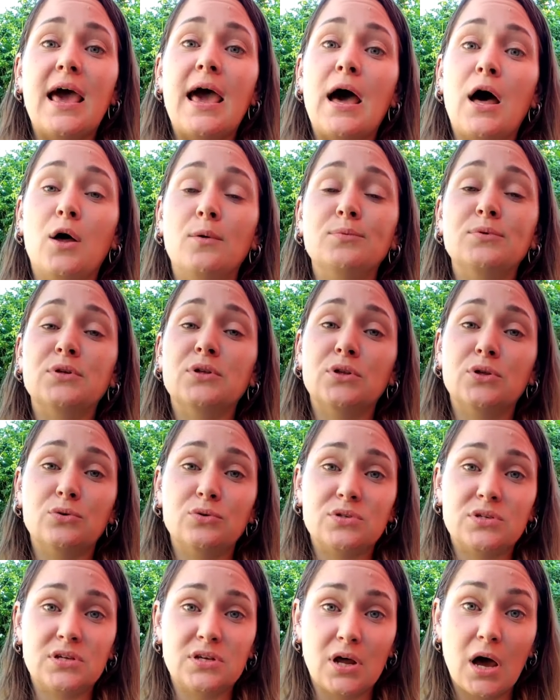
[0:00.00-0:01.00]
helps
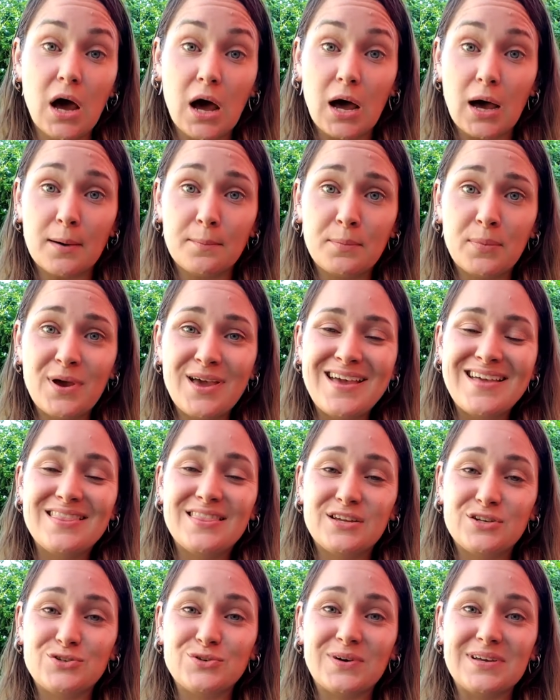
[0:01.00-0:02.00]
loosen up
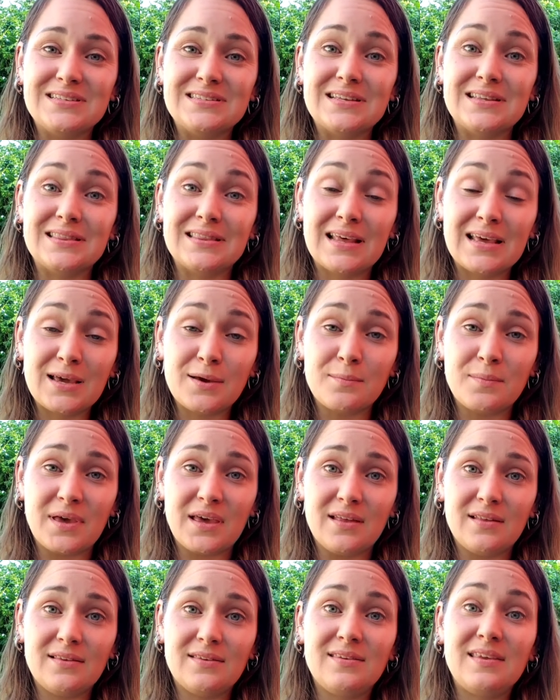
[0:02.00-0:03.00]
the joints and
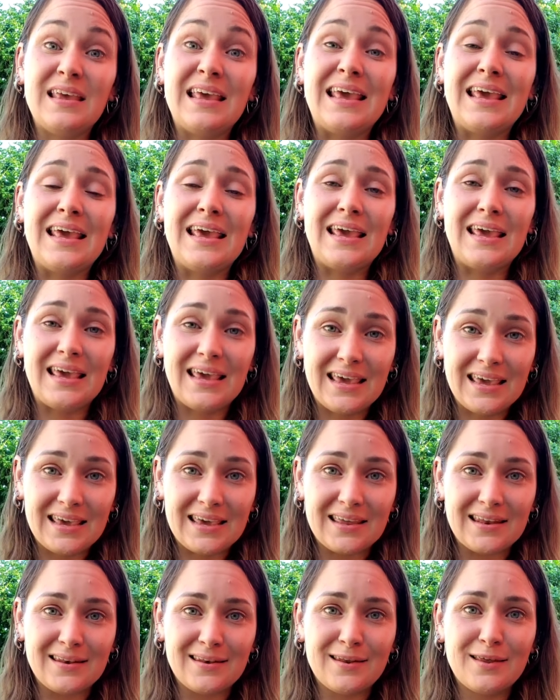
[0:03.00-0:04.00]
ligaments
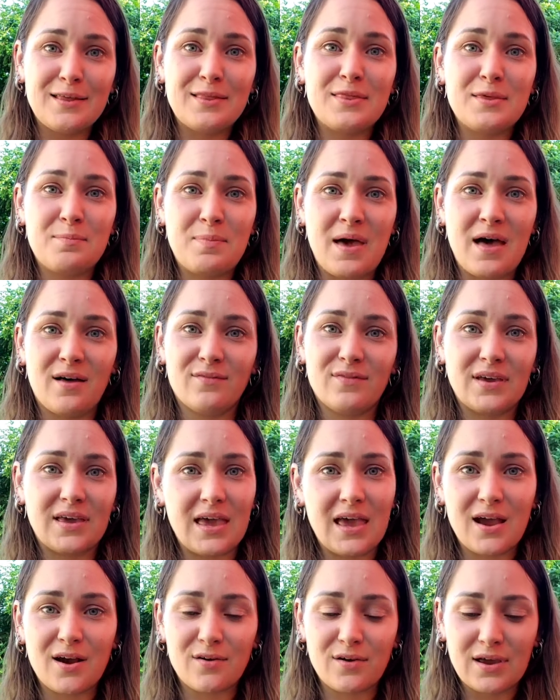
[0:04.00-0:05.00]
in the pelvic
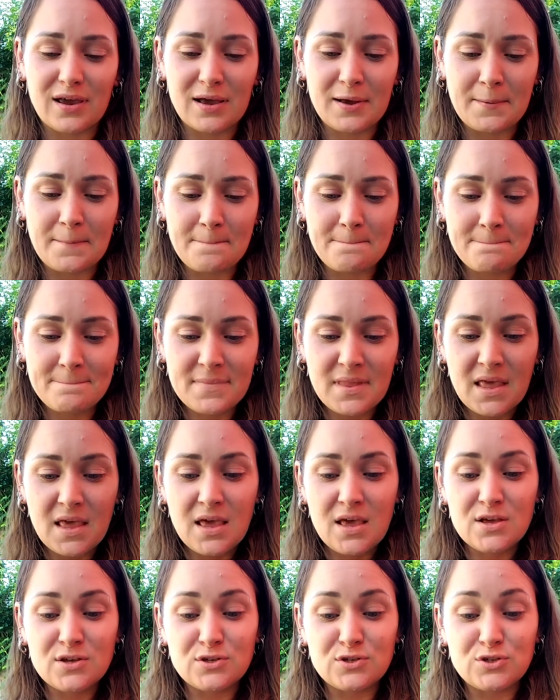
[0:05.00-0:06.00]
area.
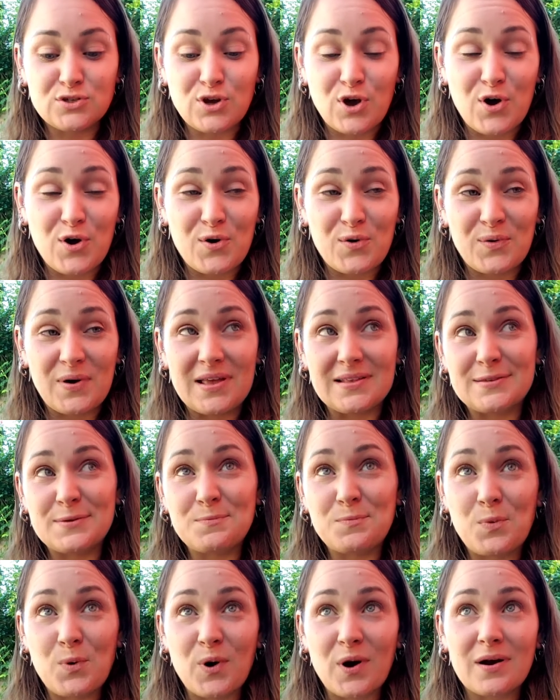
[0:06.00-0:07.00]
So it's
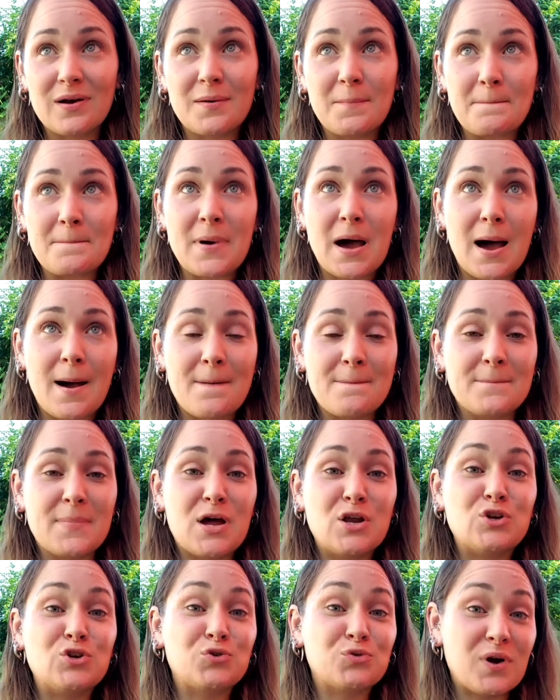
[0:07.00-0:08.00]
important mom
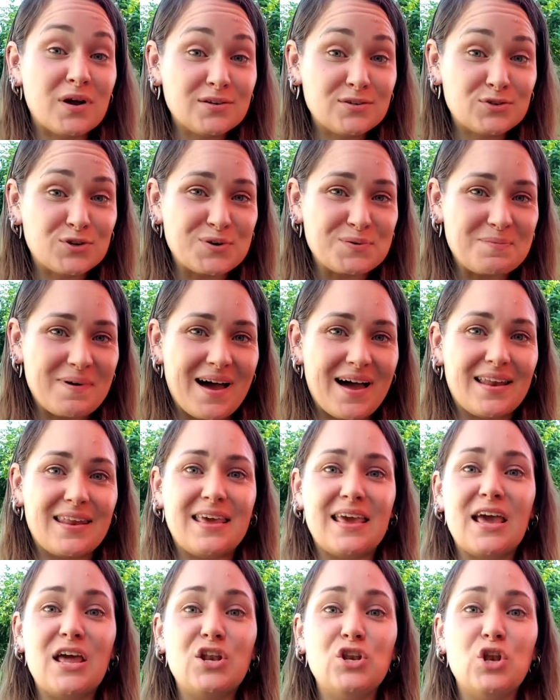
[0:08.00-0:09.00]
trust her
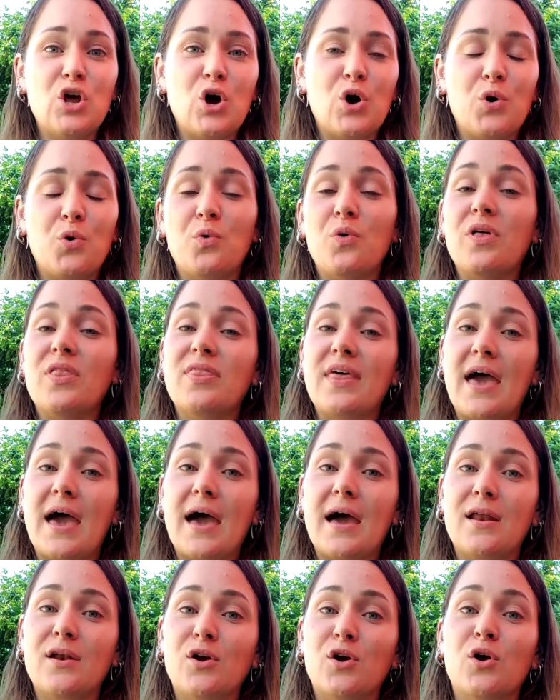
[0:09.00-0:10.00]
body and know
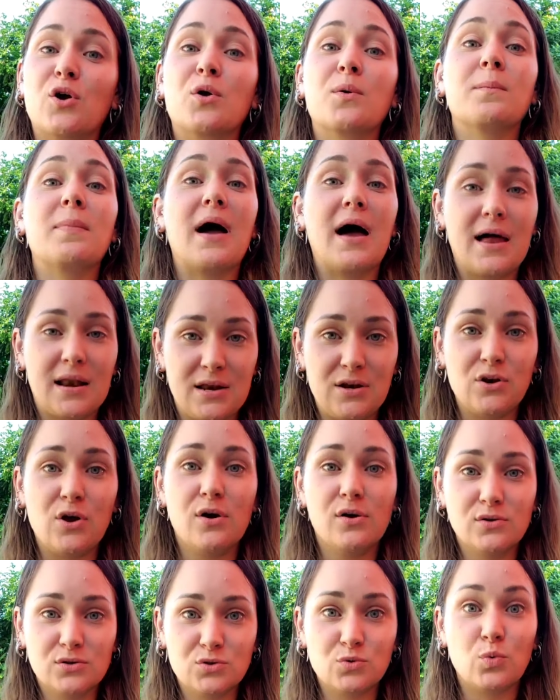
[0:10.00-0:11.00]
that her body
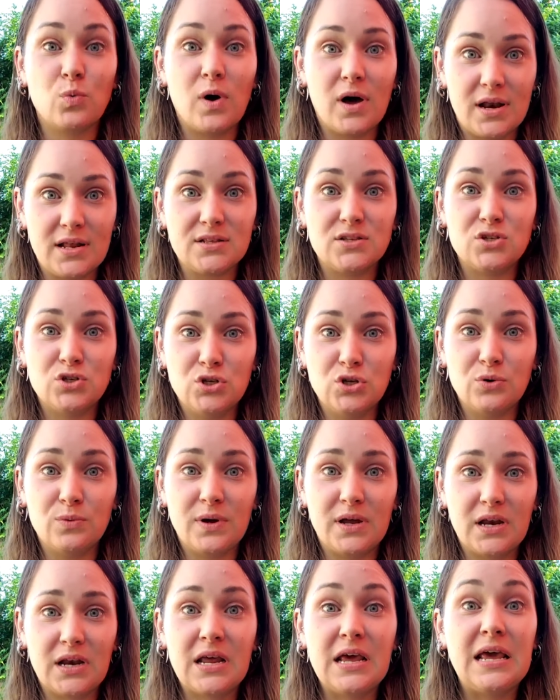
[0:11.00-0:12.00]
knows what it's
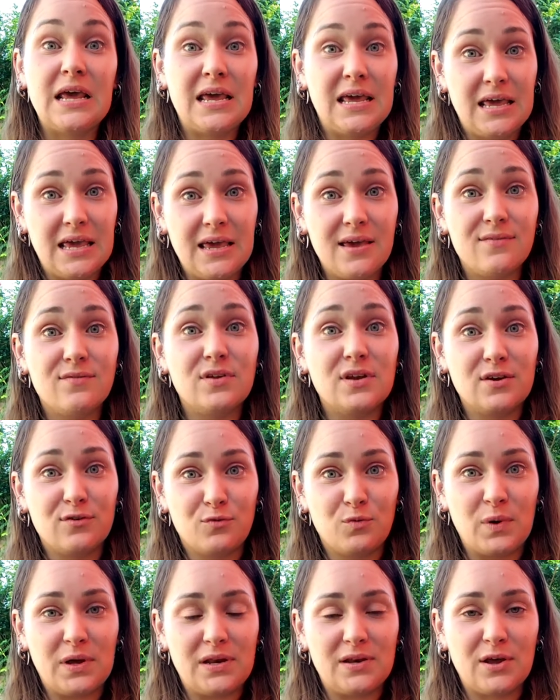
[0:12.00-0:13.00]
doing, even
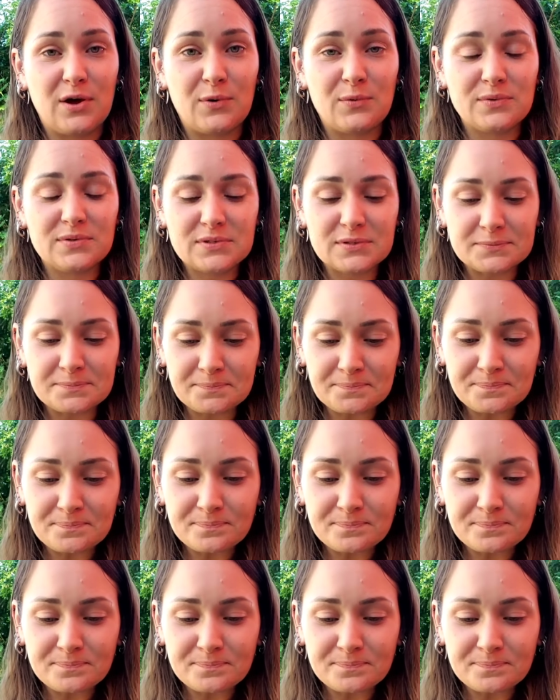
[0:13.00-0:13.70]
if we don't.